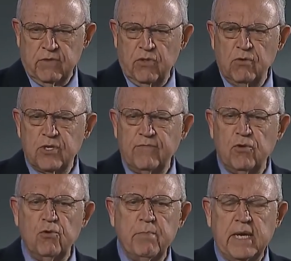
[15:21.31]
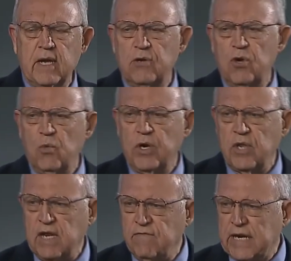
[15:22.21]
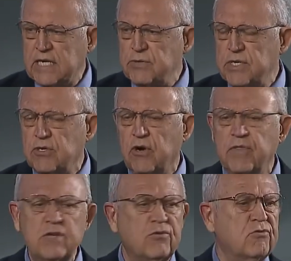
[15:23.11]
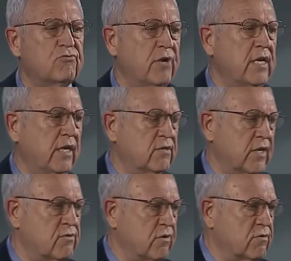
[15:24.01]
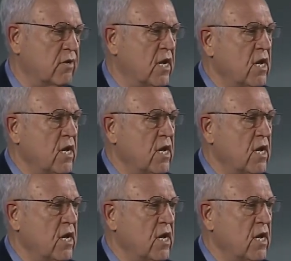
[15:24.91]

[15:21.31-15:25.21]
And those of you who may not know what advisories are, these are training sessions